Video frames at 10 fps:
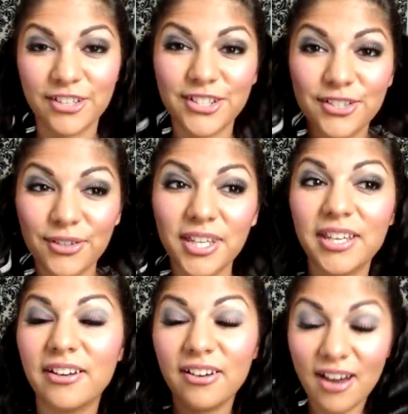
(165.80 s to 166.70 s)
So
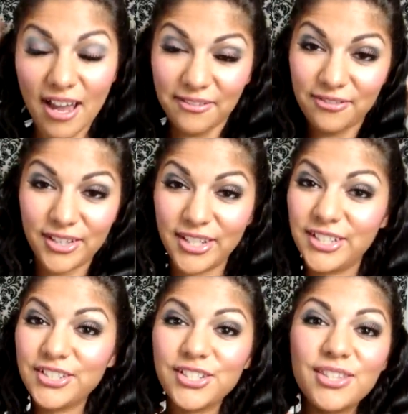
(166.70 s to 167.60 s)
here I
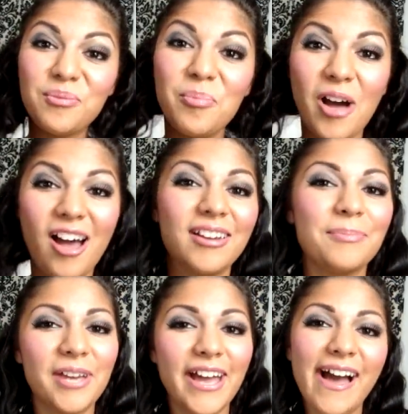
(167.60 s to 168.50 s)
finished the
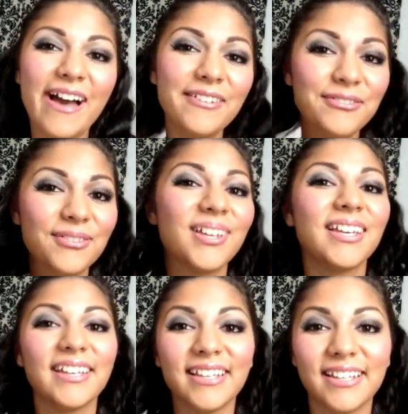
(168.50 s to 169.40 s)
bottom half.
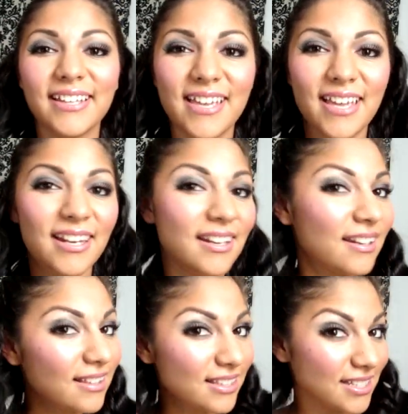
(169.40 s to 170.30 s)

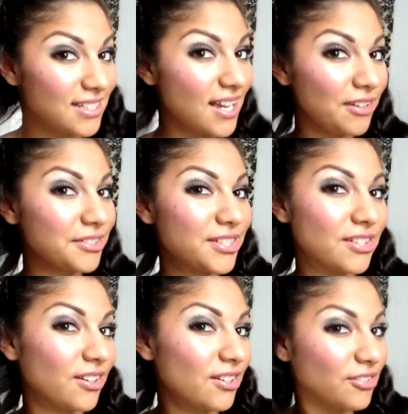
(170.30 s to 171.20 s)
And this is how it's
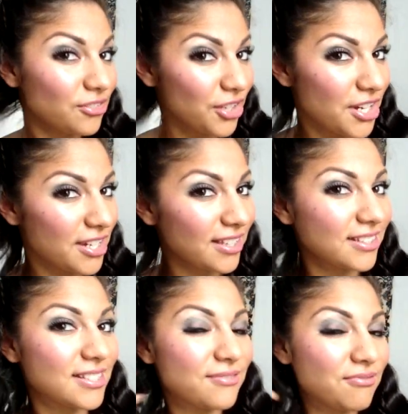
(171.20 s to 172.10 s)
starting to look.
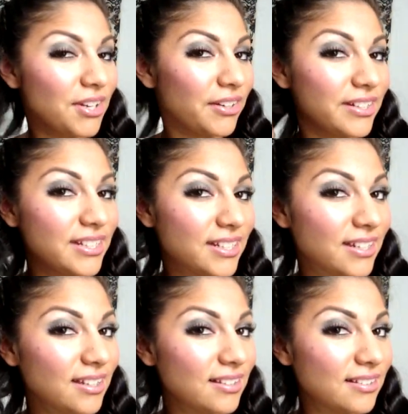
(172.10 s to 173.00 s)
It's very